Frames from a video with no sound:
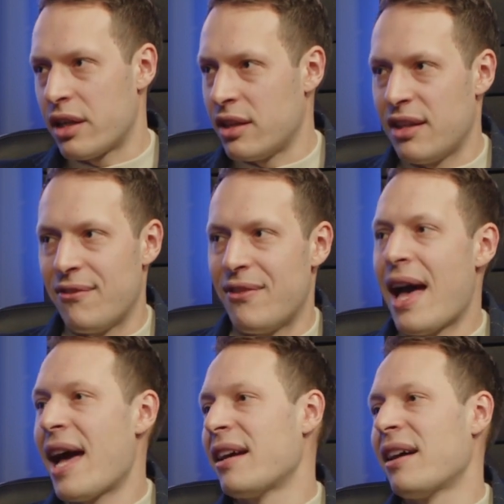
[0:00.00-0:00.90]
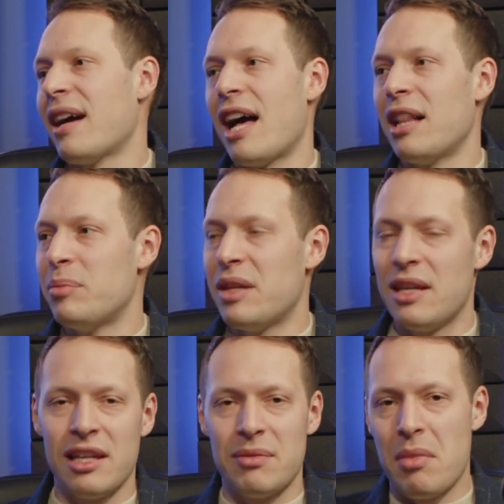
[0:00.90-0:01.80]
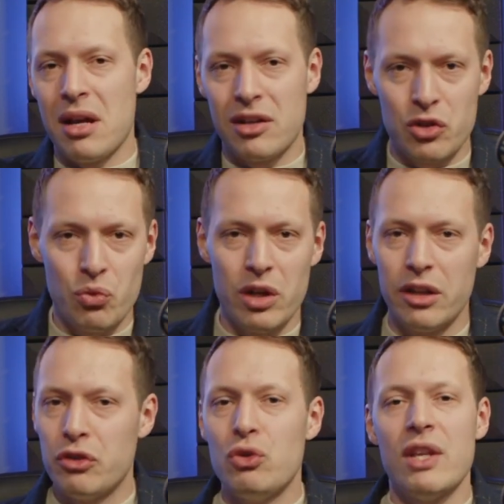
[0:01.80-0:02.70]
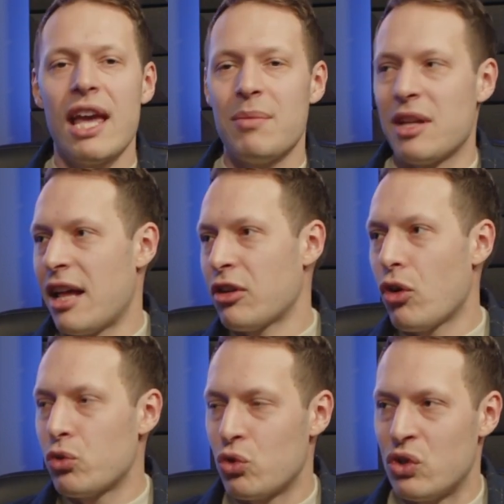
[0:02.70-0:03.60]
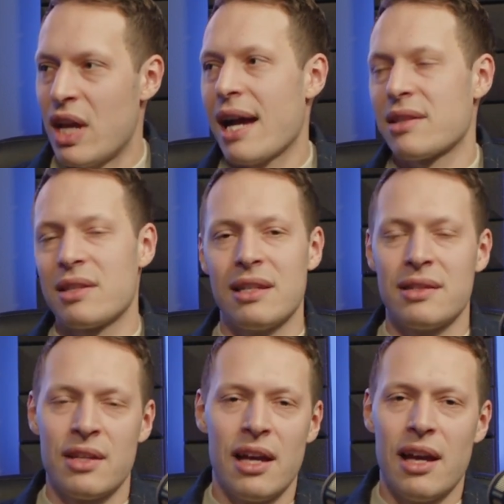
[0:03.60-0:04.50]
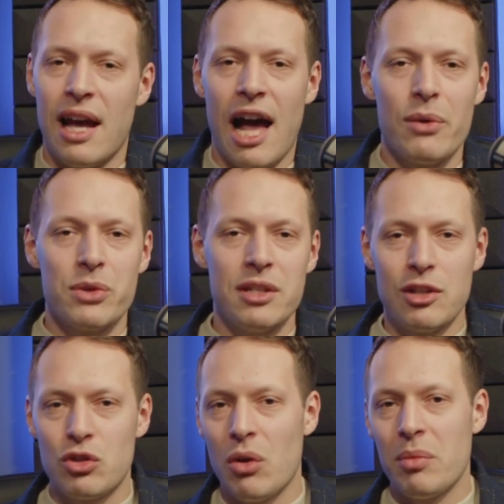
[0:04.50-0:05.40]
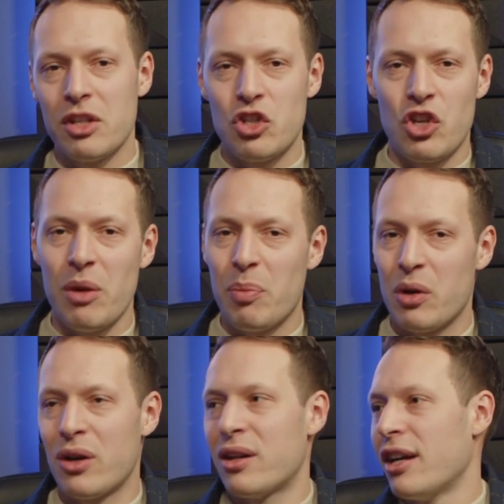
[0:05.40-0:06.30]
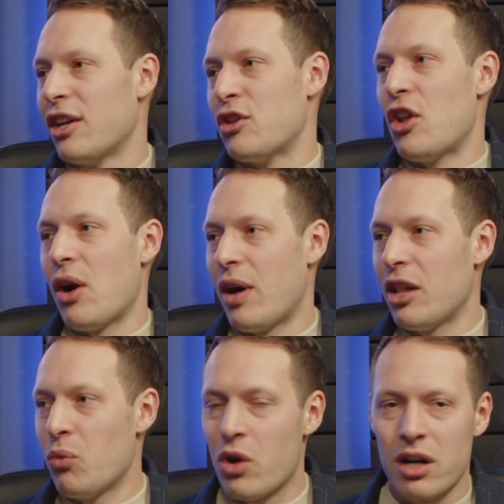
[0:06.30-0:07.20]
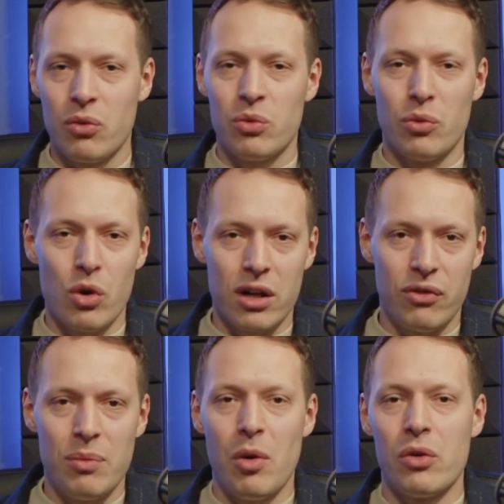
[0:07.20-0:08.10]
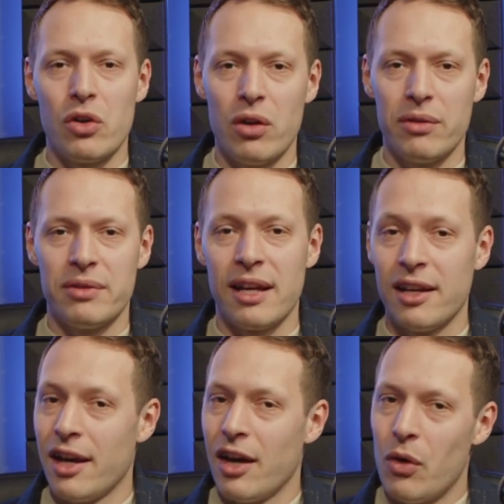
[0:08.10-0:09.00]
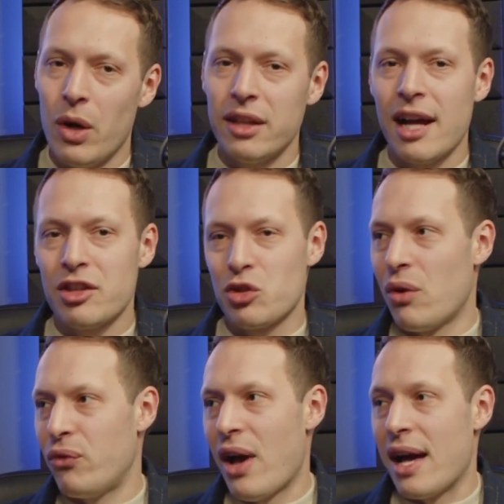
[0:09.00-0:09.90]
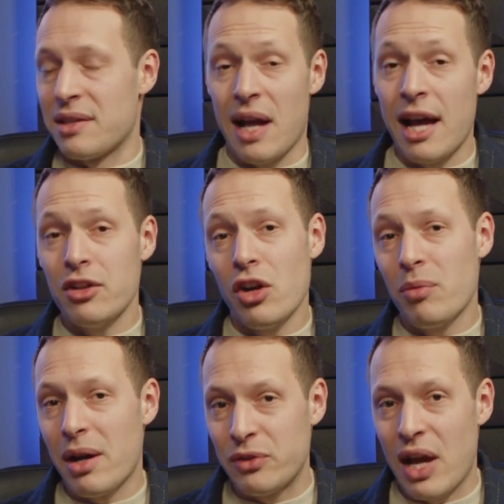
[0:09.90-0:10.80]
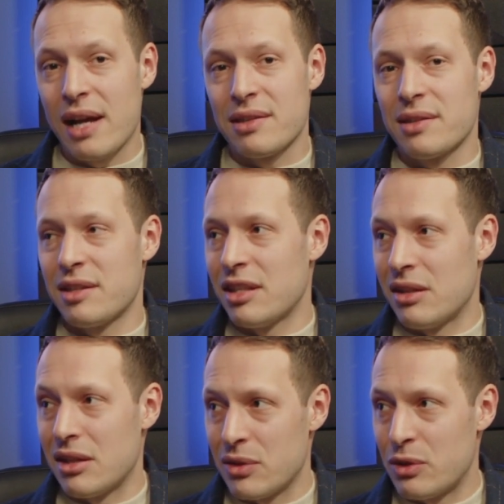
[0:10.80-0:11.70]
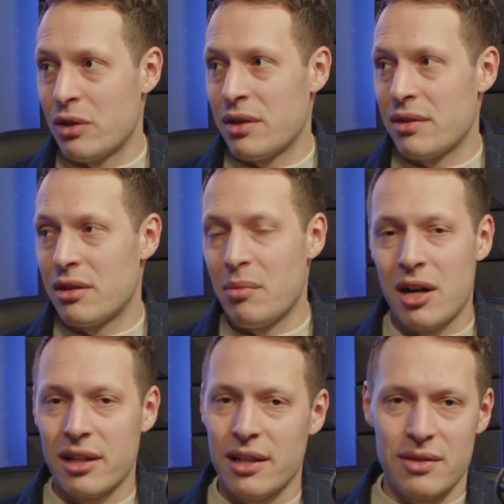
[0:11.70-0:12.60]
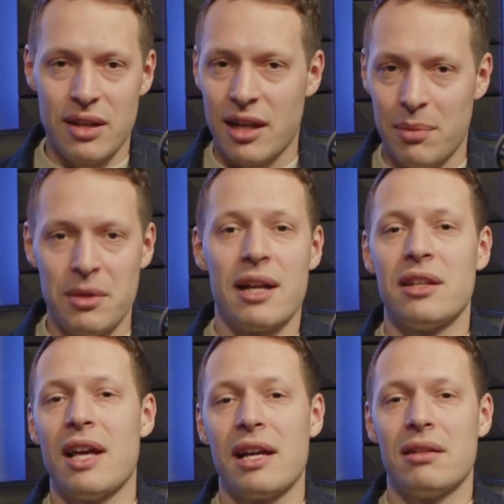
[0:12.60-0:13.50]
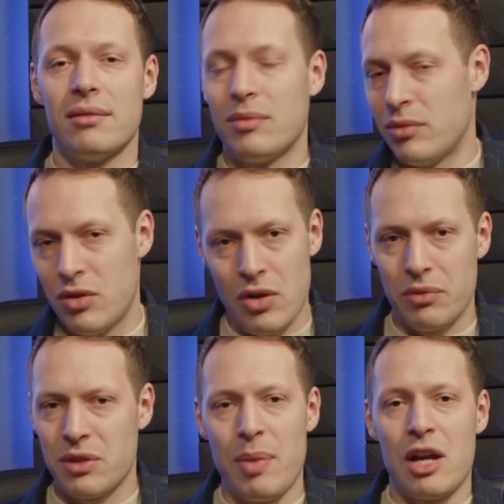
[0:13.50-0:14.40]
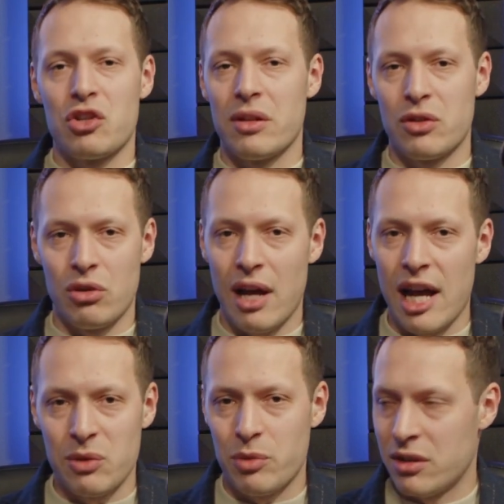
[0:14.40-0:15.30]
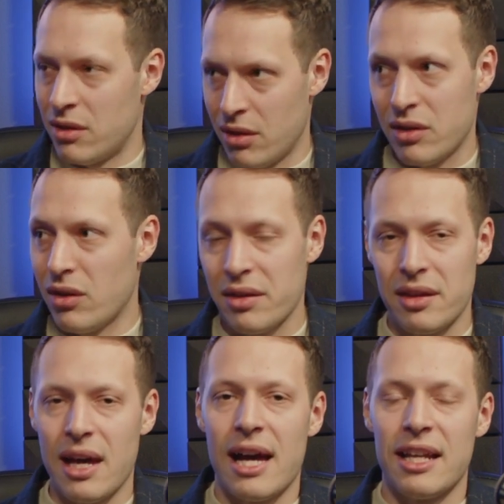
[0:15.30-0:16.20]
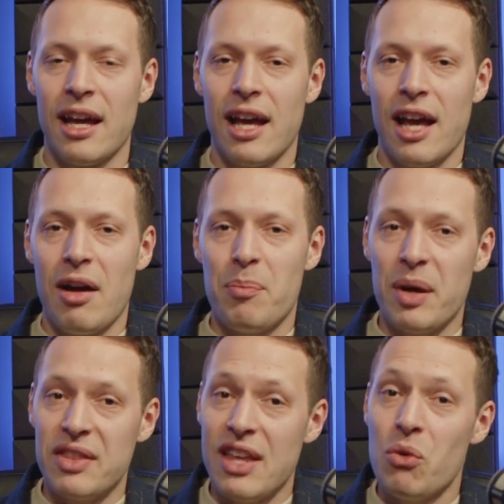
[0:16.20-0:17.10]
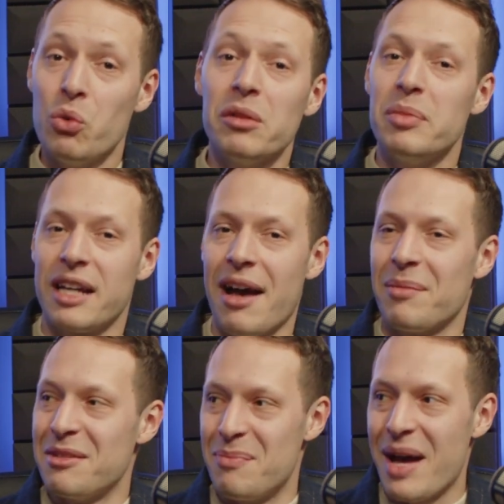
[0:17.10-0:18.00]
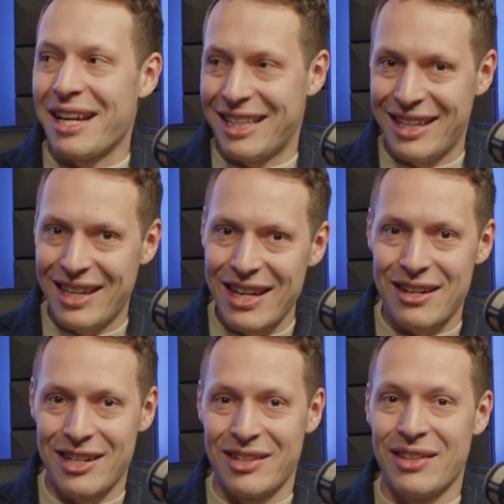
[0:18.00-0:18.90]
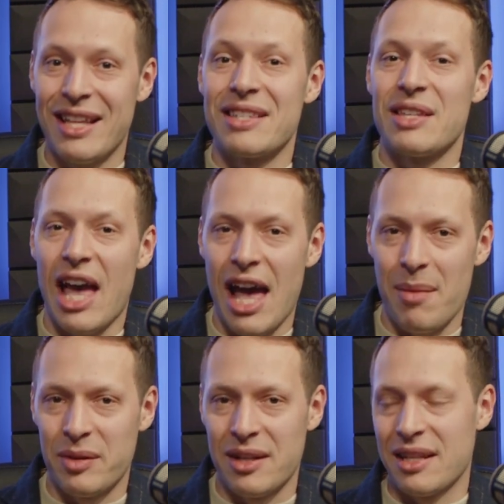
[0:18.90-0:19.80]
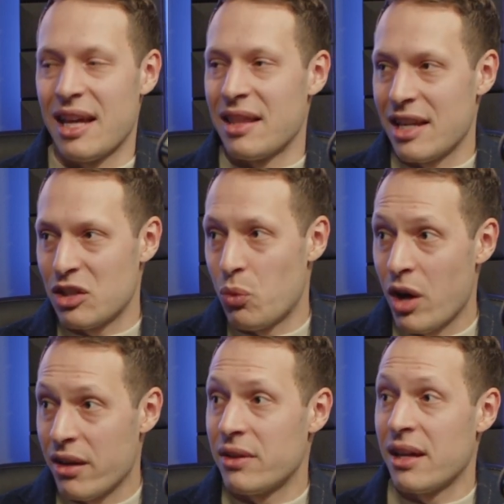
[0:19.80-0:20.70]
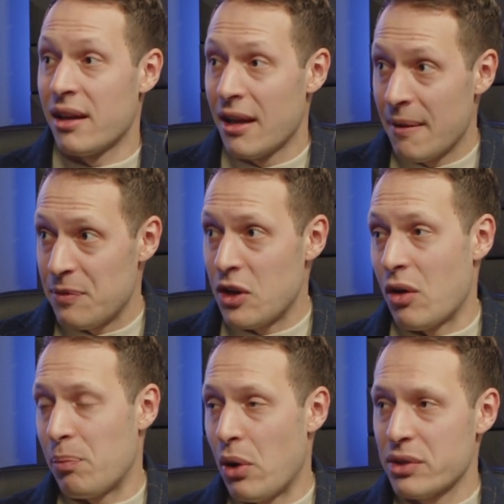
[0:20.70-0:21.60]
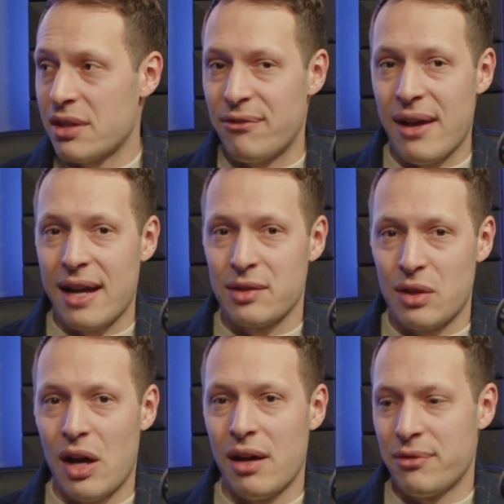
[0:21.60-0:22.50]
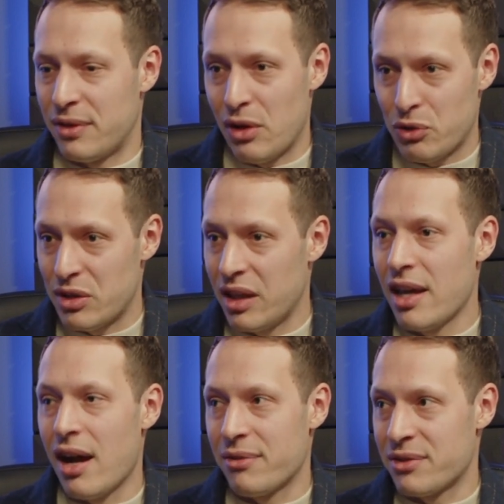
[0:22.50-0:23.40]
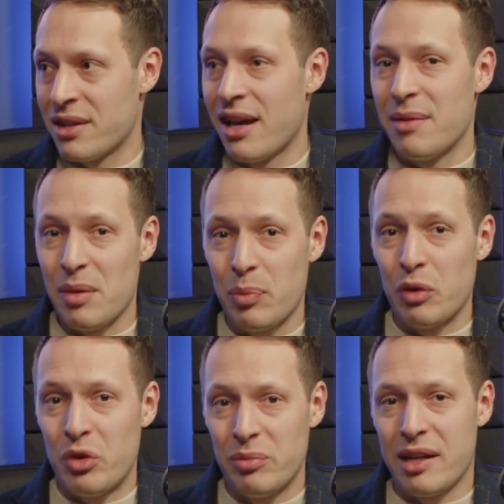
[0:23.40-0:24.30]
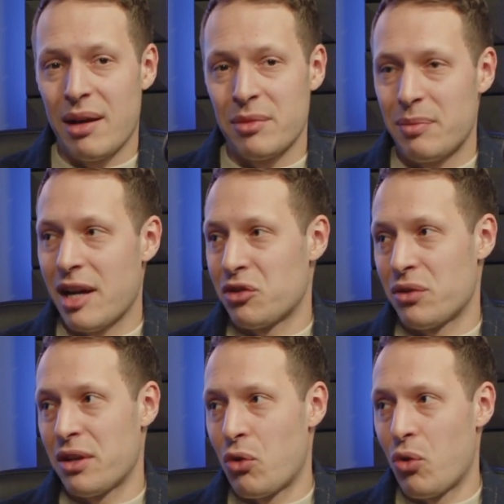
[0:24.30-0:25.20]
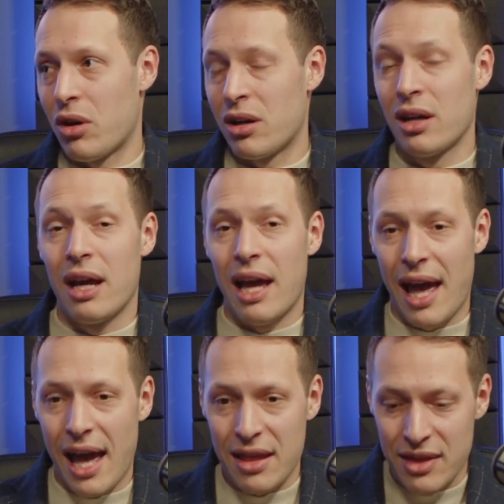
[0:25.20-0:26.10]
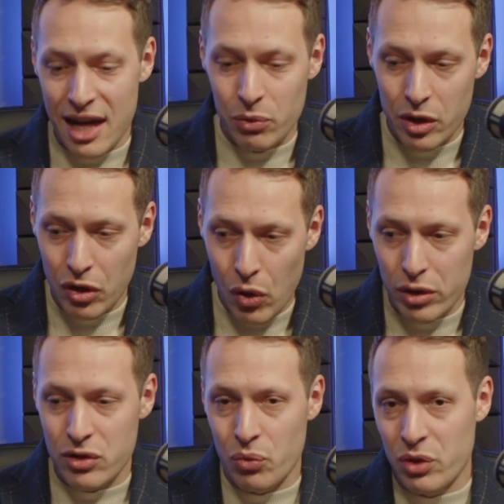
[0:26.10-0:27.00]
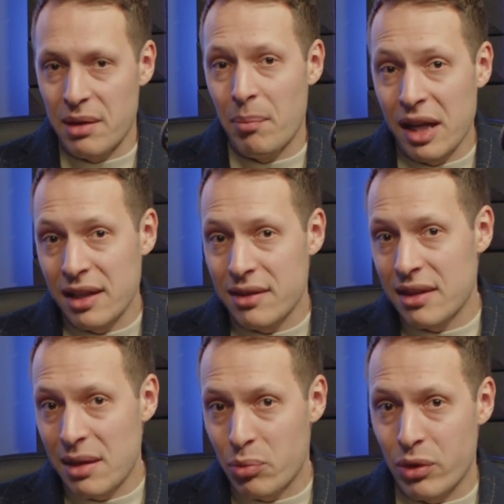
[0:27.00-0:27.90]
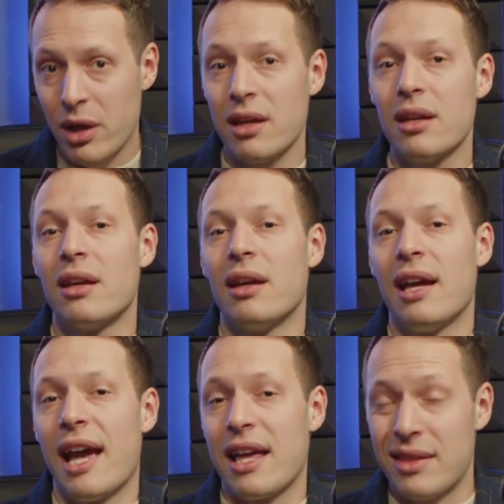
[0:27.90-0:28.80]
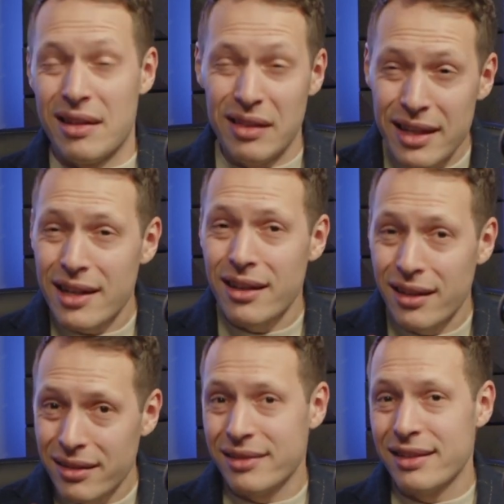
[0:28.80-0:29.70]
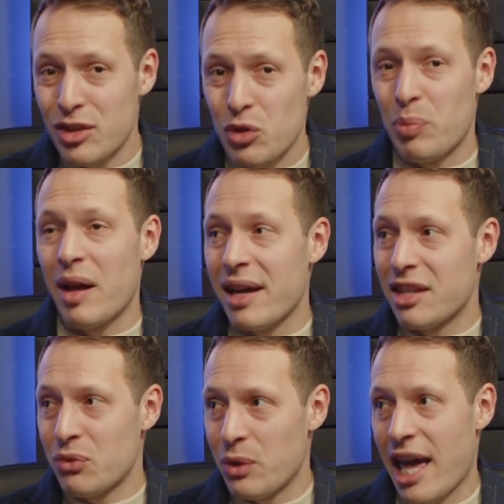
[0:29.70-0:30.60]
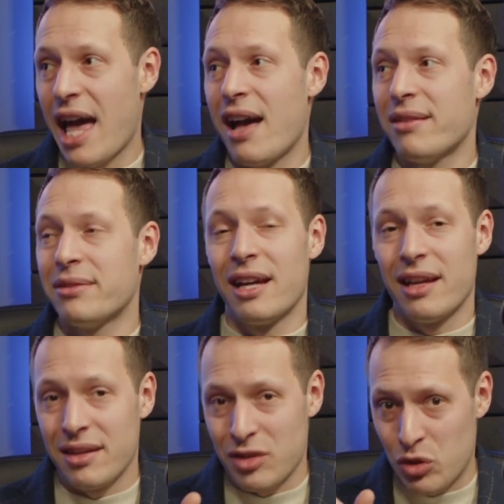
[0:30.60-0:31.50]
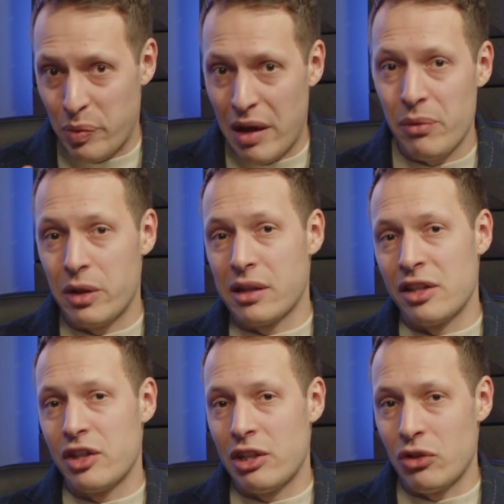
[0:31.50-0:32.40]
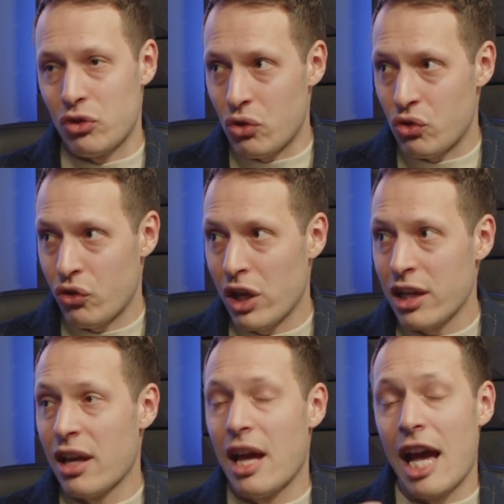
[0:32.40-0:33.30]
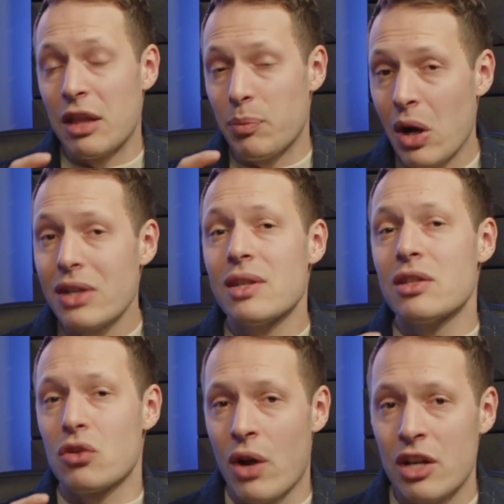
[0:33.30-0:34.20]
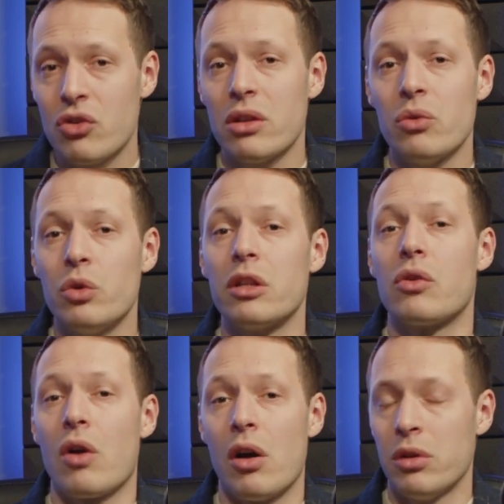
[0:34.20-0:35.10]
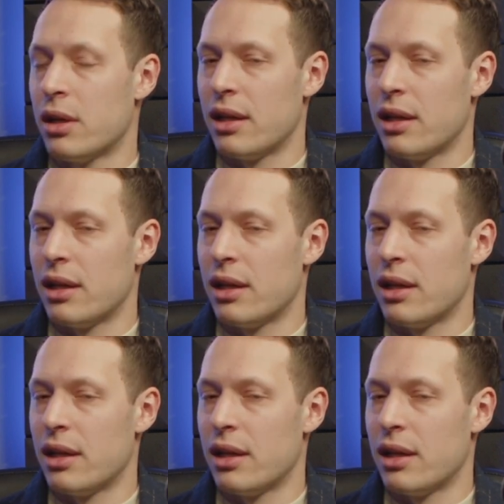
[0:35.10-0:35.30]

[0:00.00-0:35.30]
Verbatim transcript: in Nevada. I'll be in Marysville. You name it. I'll go to Texas. Housing is so much cheaper. You know, yeah. I'll work, work remote, all of that. Well, not so fast. I don't know about Texas and Arizona. There are markets, like I'm not a you know, specialist or expert on, on that, but they will be coming back here. That's happening. And that's one of the you know, post effects of those layoffs. People will be coming back to the core, and that will also, with the money that they bring and the little supply that we have, supply will continue to shrink, and prices gradually will grow.